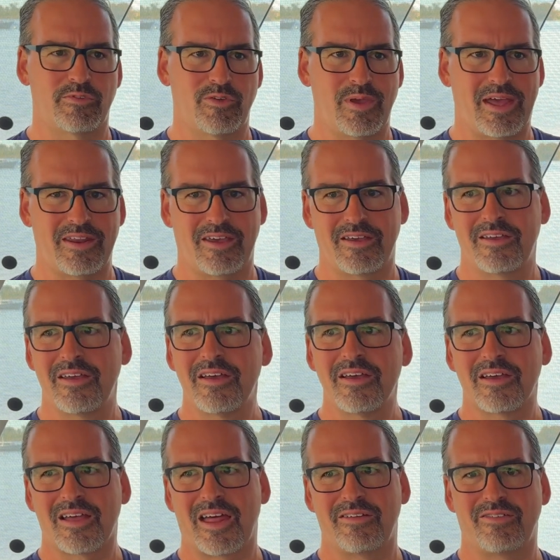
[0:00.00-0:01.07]
So you had a
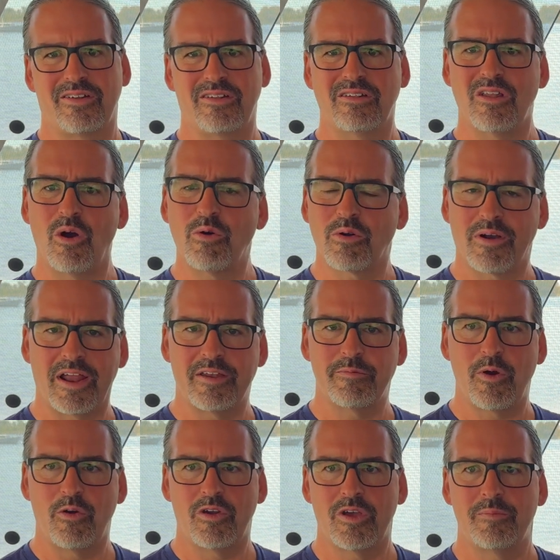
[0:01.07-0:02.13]
kind of a lower end
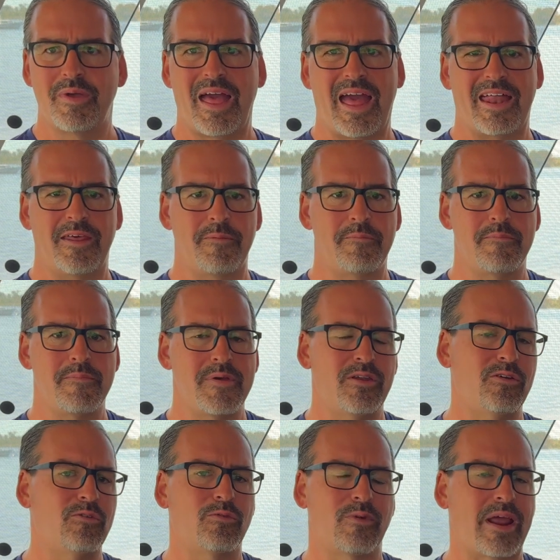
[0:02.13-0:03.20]
modem and a
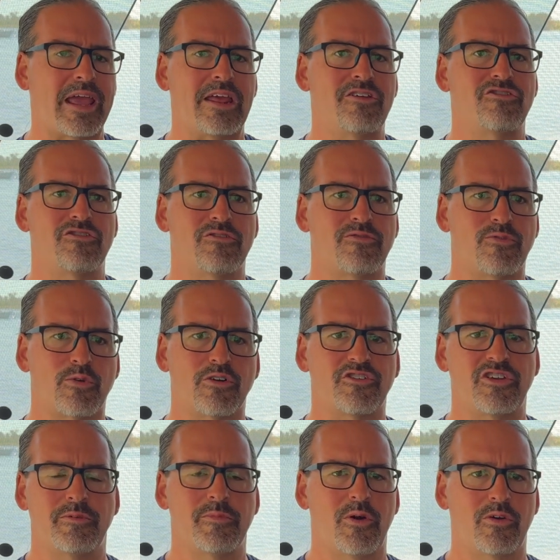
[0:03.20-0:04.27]
middle range
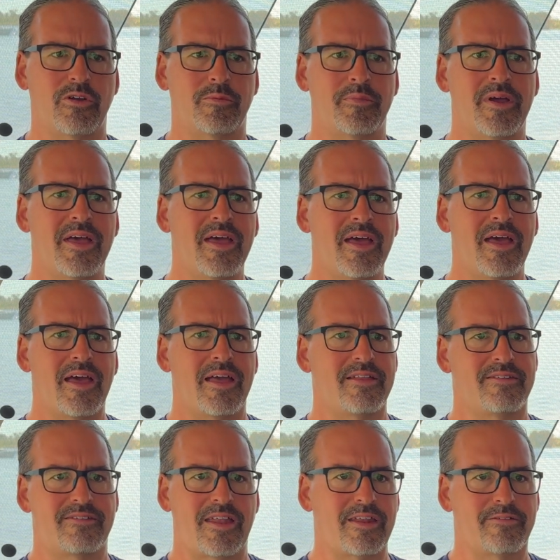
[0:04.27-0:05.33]
4G modem
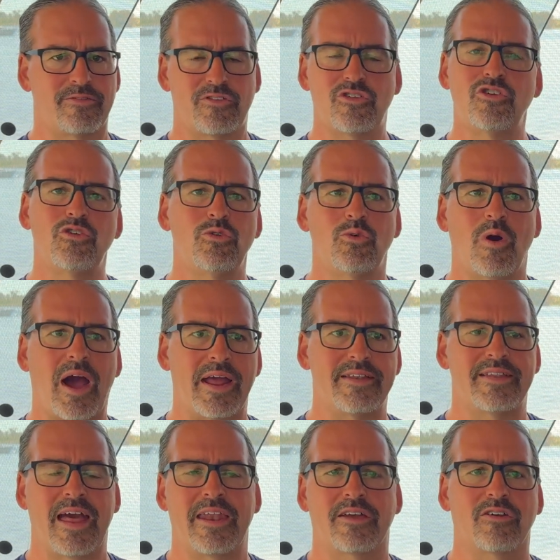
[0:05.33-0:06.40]
instead of two
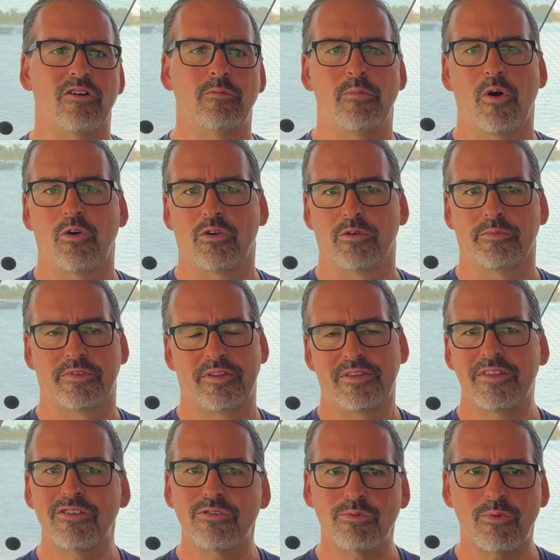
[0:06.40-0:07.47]
identical modems. And
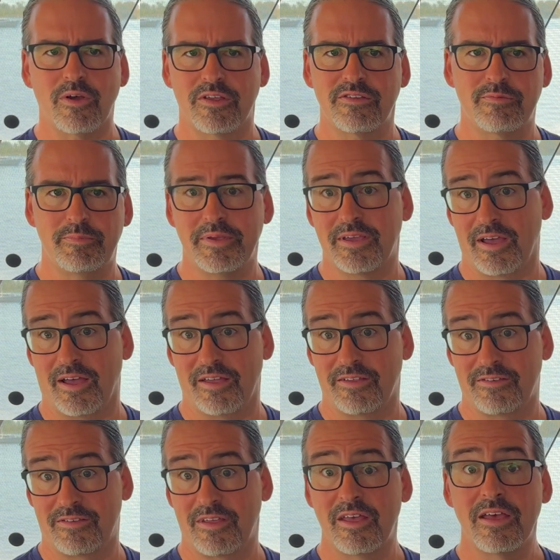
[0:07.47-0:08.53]
this was
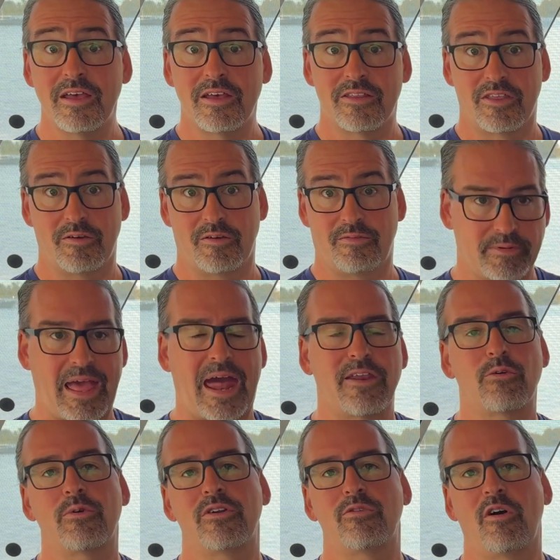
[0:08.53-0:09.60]
because the
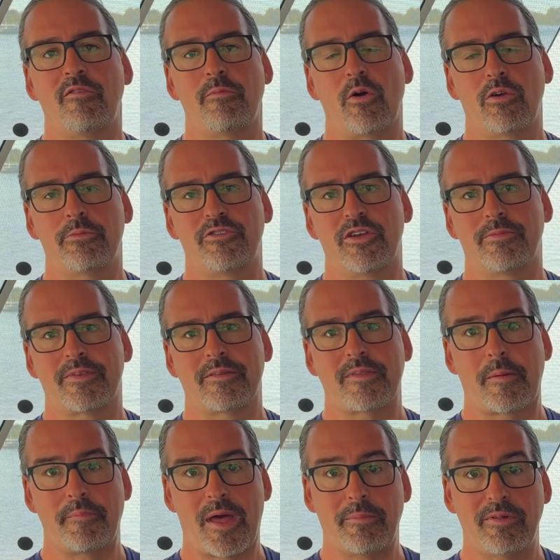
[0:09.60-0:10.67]
Category 12 modem chips that
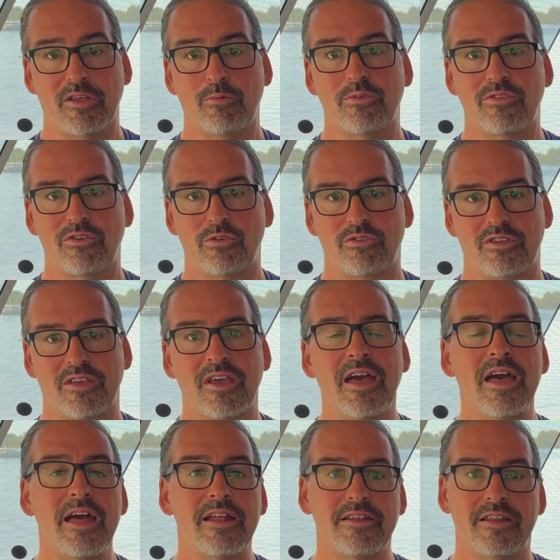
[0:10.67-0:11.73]
that Peplink was using
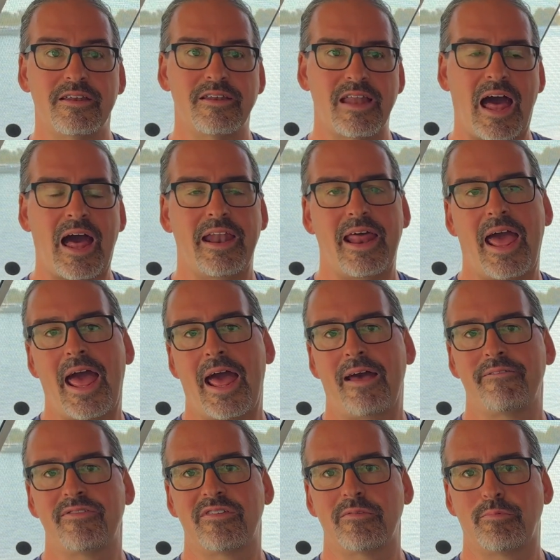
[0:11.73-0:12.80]
did not
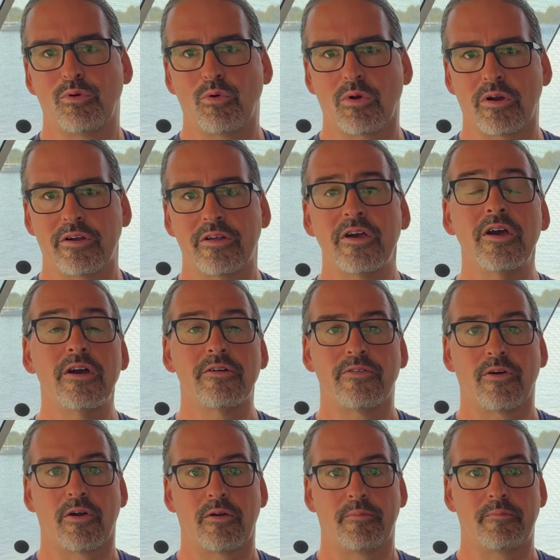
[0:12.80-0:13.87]
have support
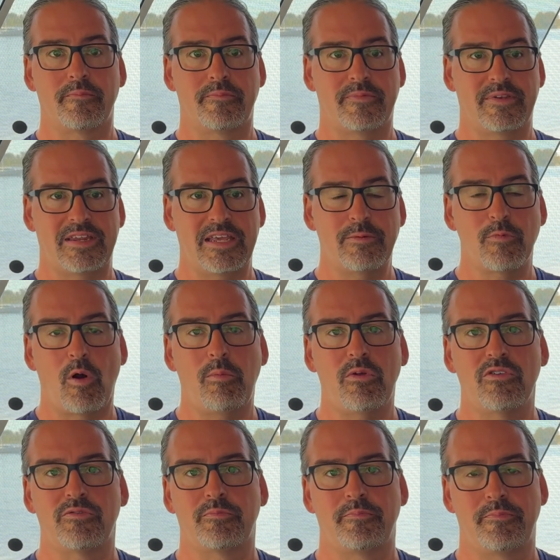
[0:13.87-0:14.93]
for
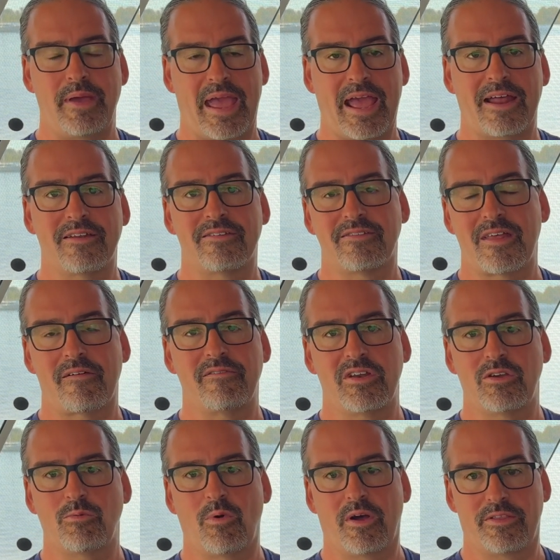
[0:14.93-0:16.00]
T-Mobile's band
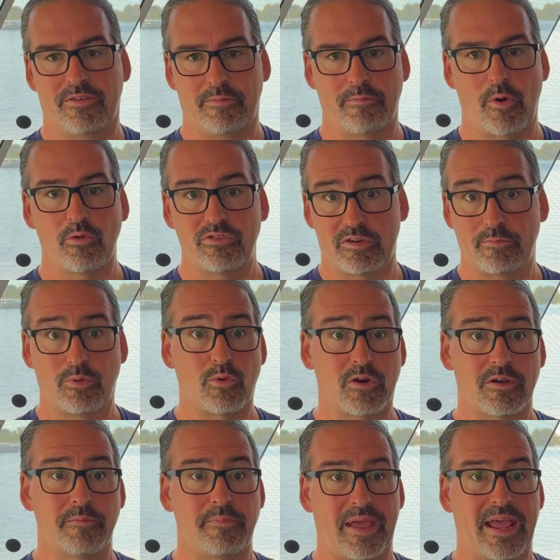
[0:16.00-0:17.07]
71, the most
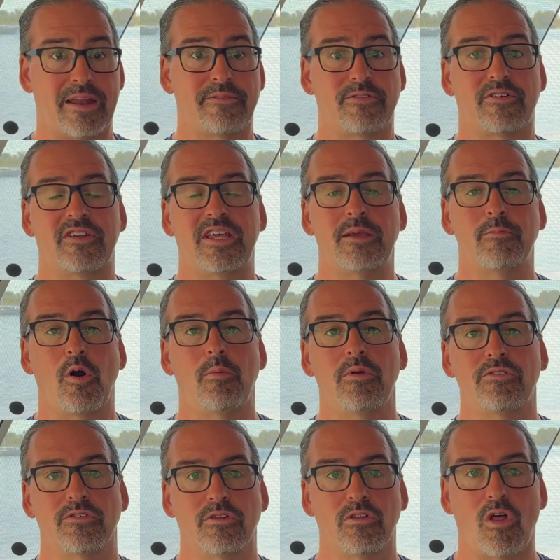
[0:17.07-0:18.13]
important band for
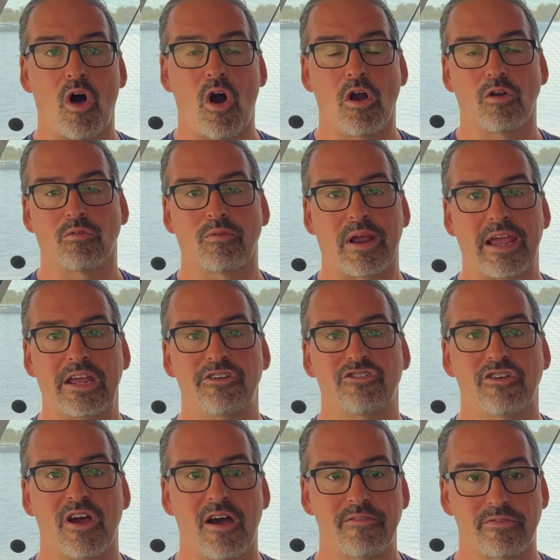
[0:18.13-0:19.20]
T-Mobile's
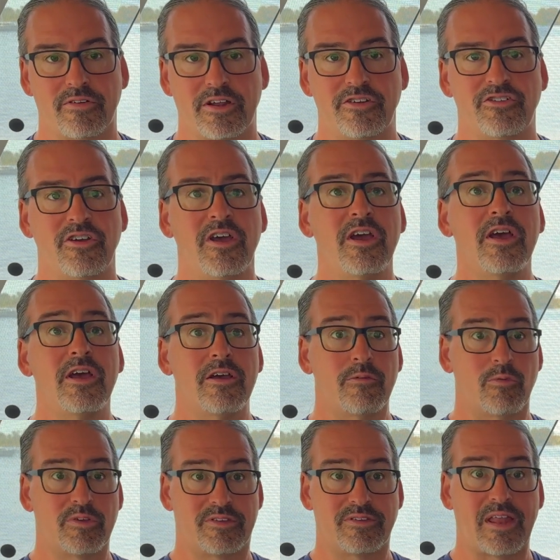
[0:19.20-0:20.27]
long-range coverage
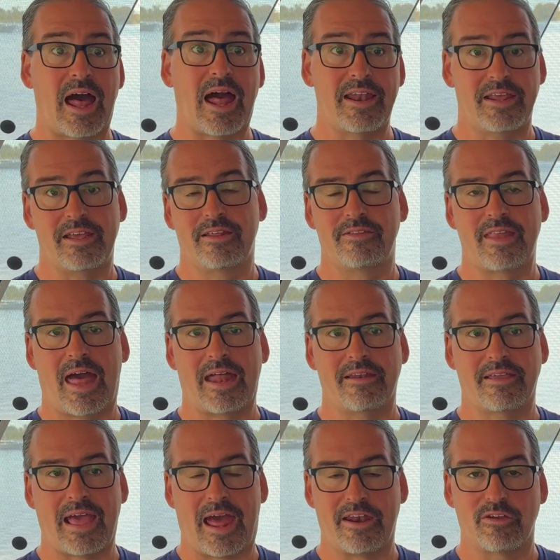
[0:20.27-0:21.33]
was not in
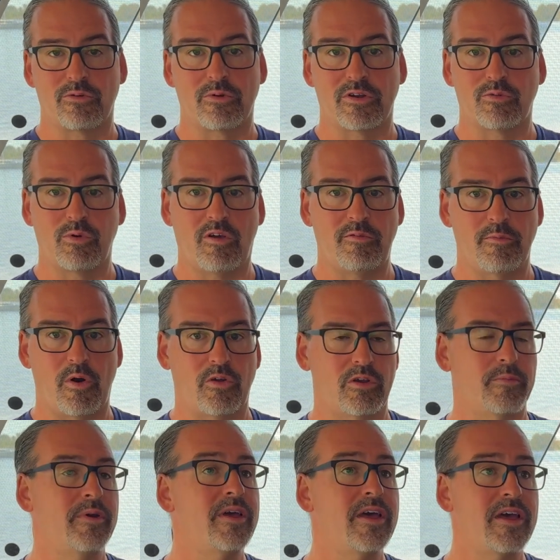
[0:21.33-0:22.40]
that category 12
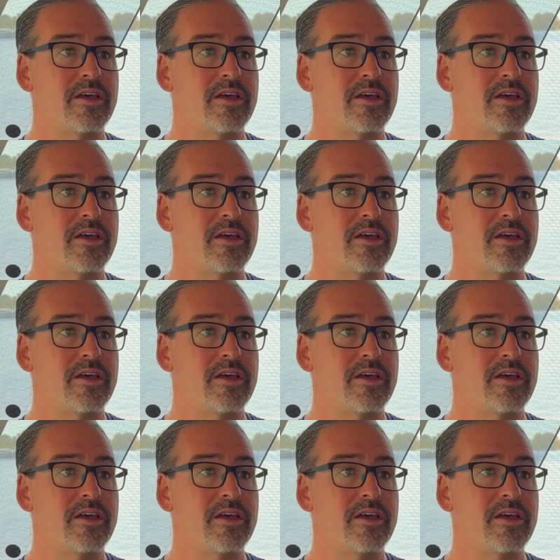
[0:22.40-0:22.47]
modem.